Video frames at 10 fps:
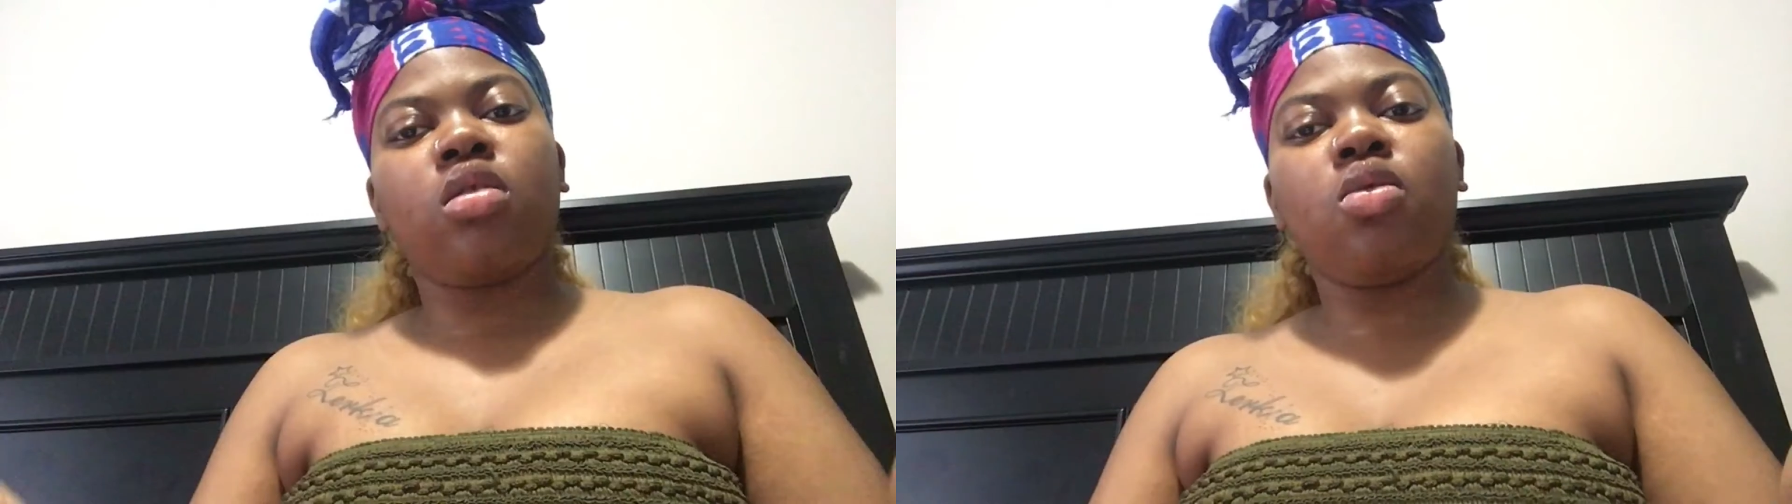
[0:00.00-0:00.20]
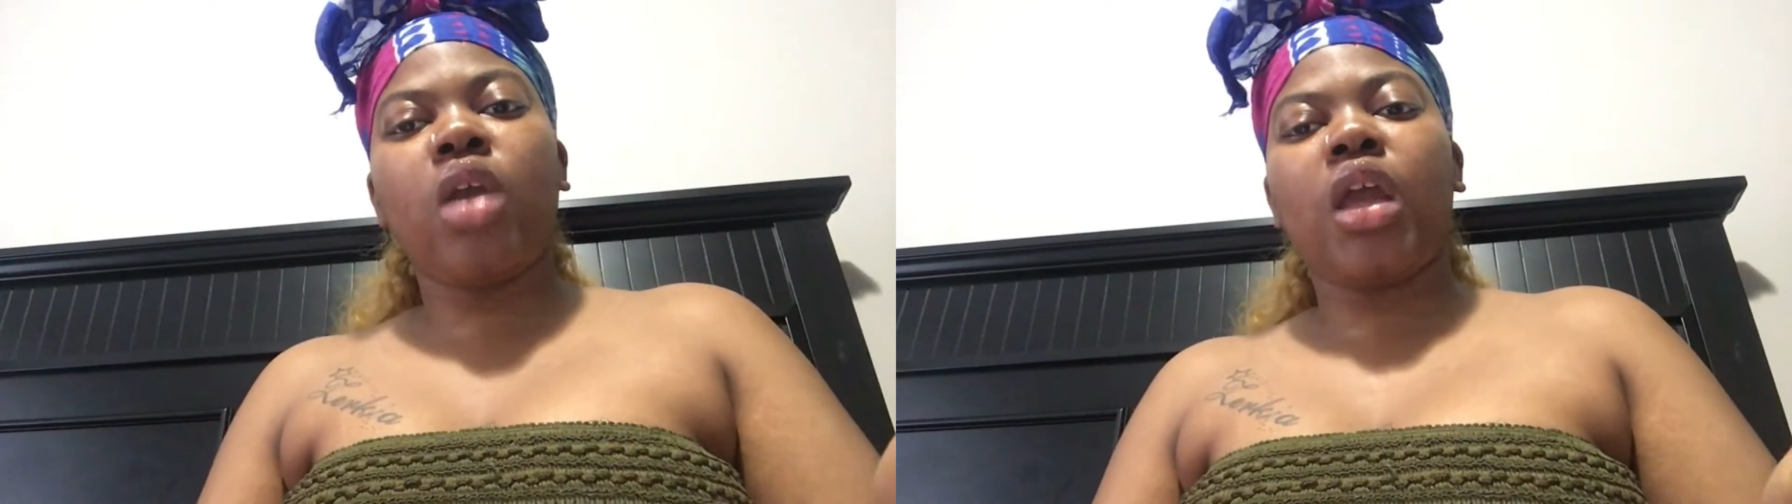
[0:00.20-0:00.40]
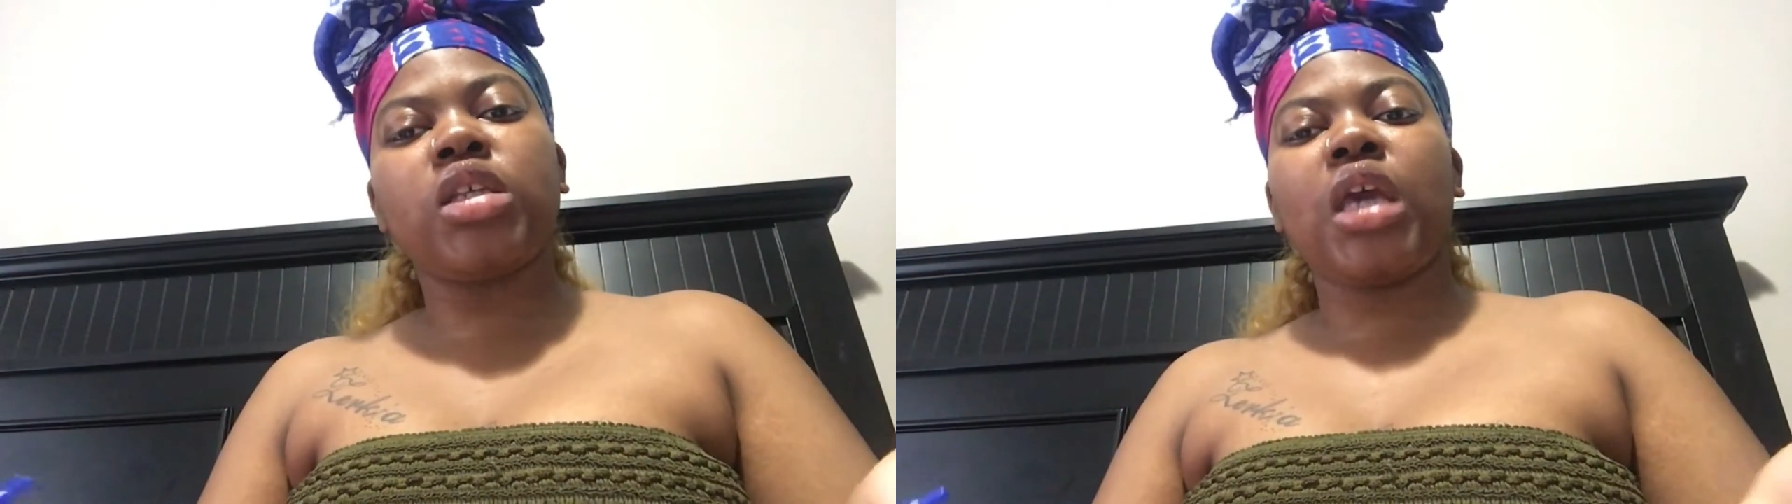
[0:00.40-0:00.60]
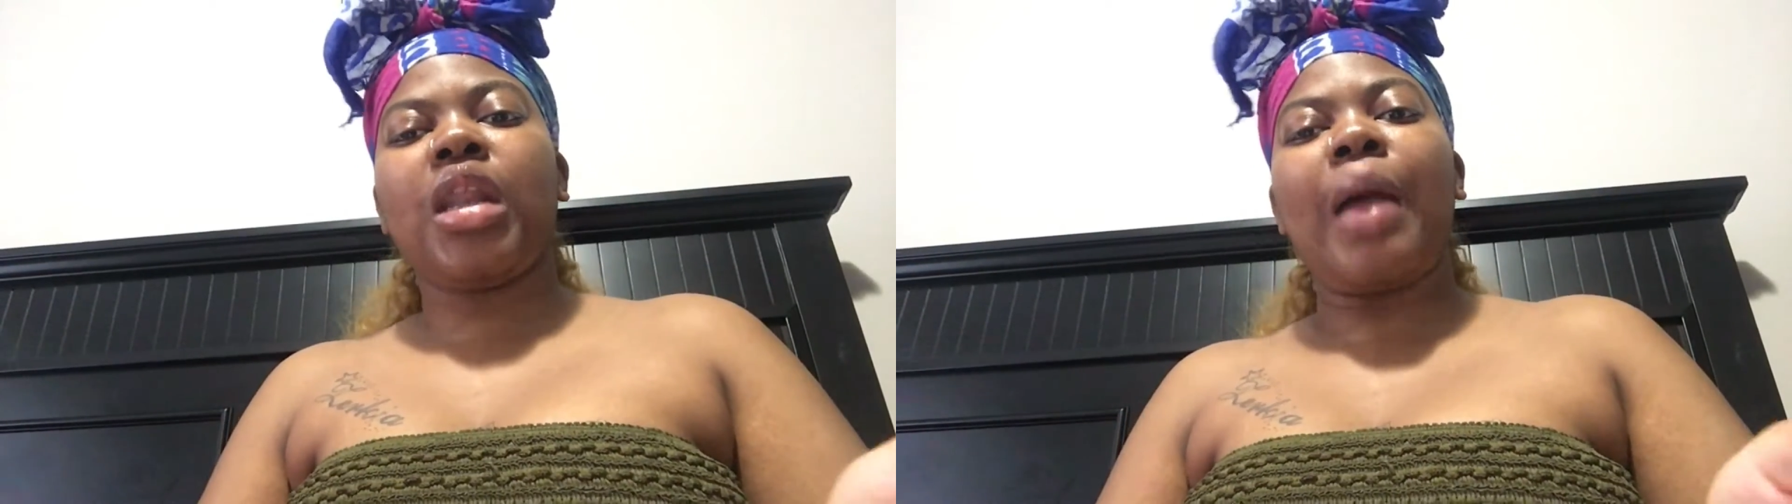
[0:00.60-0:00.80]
you gain this kind